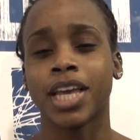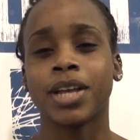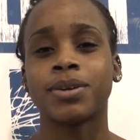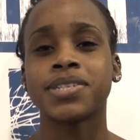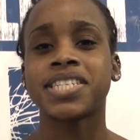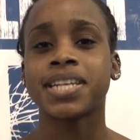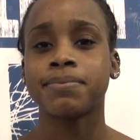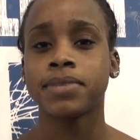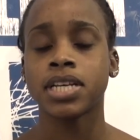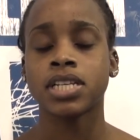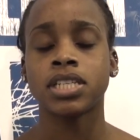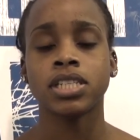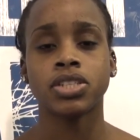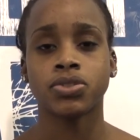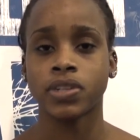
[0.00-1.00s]
You know, some
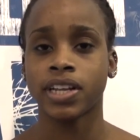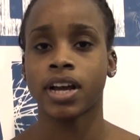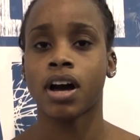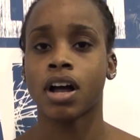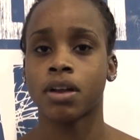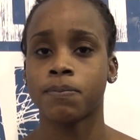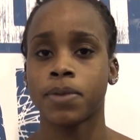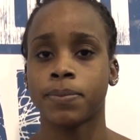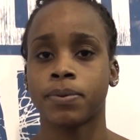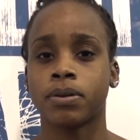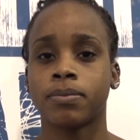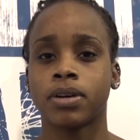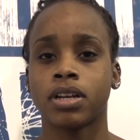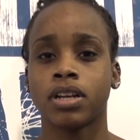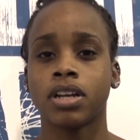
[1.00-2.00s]
days he's really hard on
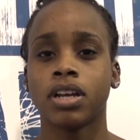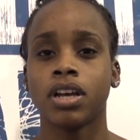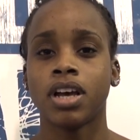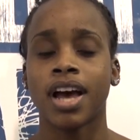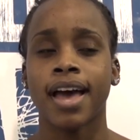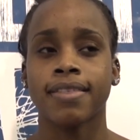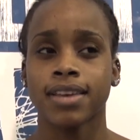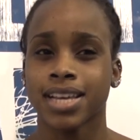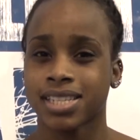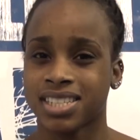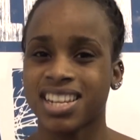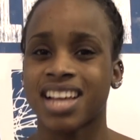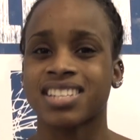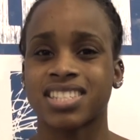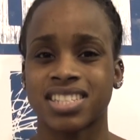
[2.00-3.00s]
people, but I think
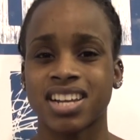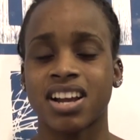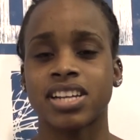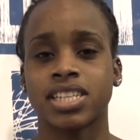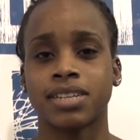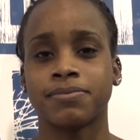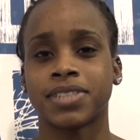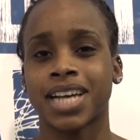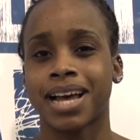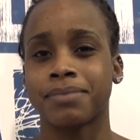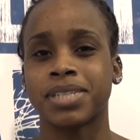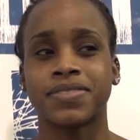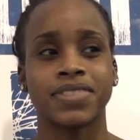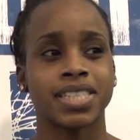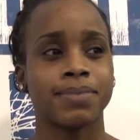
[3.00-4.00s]
it's necessary
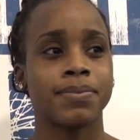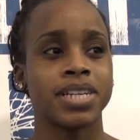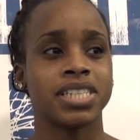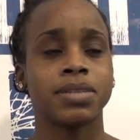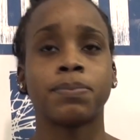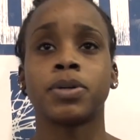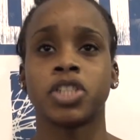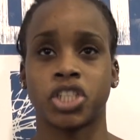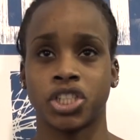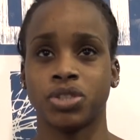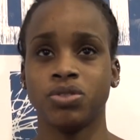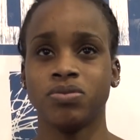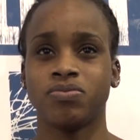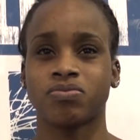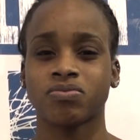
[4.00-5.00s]
sometimes for somebody to push
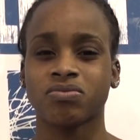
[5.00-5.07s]
you.